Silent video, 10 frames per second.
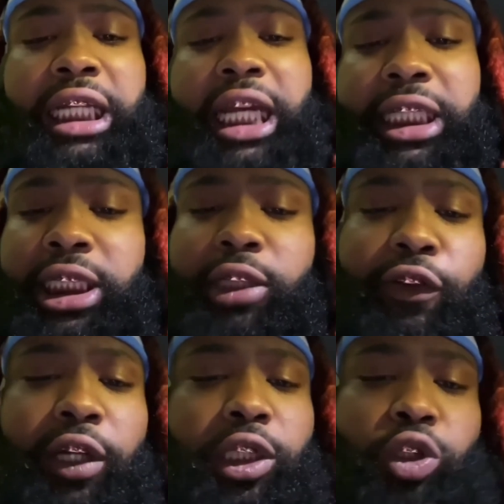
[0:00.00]
I think
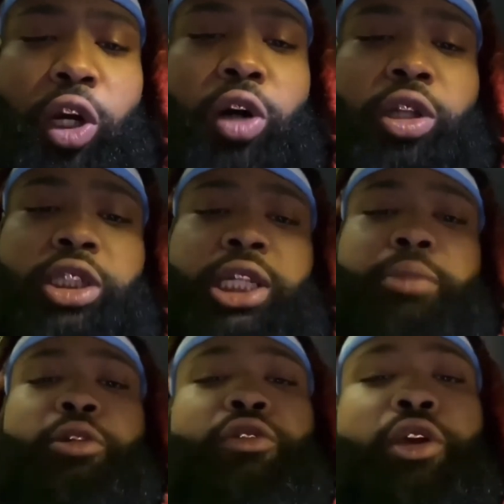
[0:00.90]
that's whack. But let
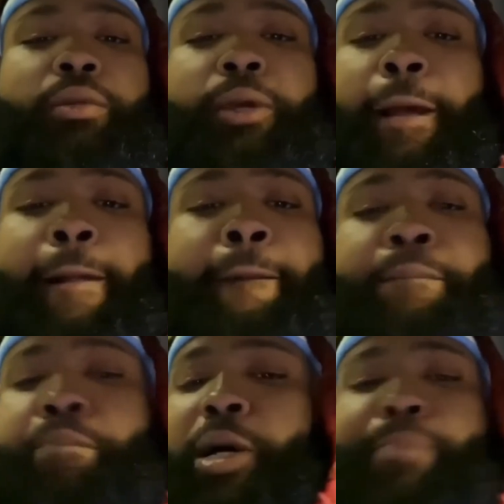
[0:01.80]
me know what you guys think in the
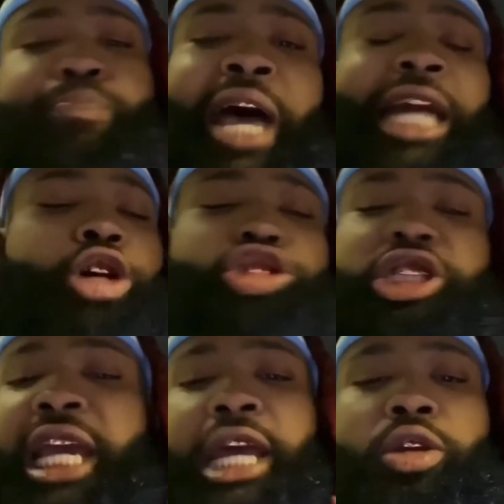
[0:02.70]
comments though. Should
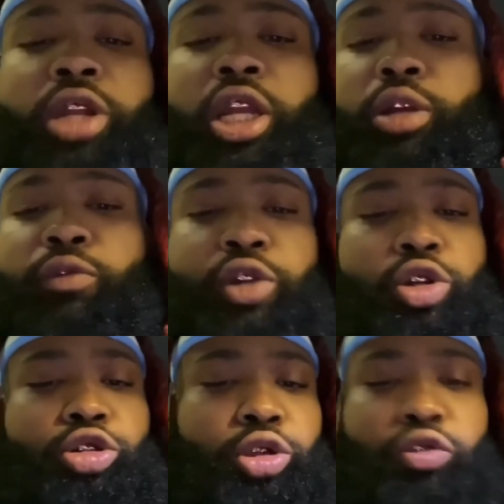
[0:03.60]
Cider Baby be
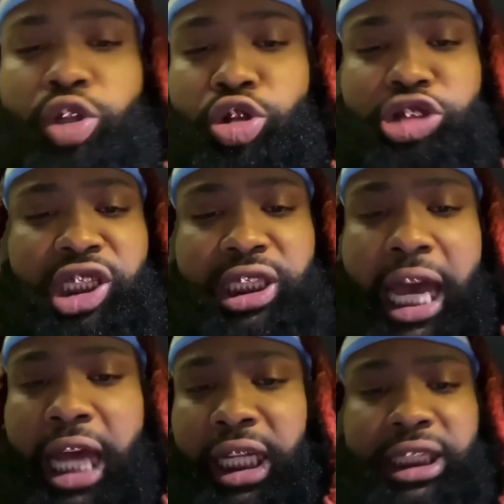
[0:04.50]
held accountable for
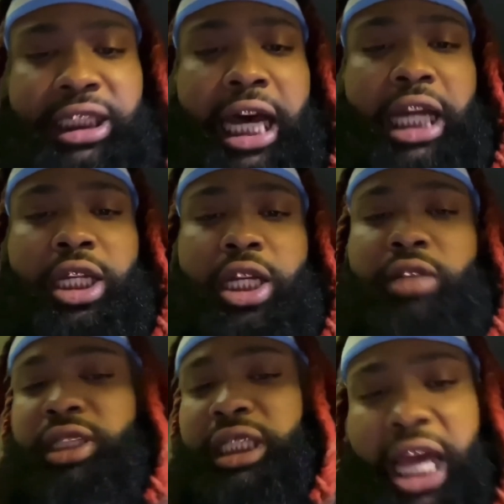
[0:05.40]
things that he said in
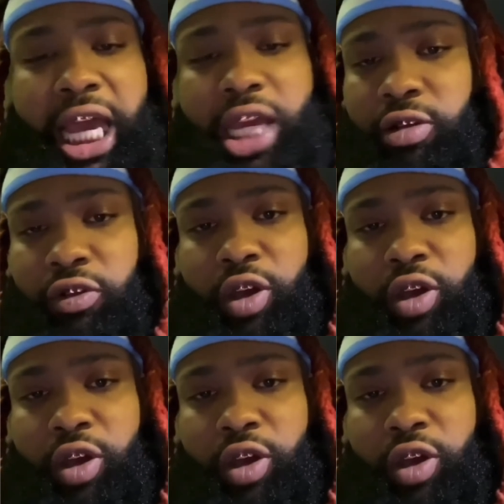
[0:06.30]
2011?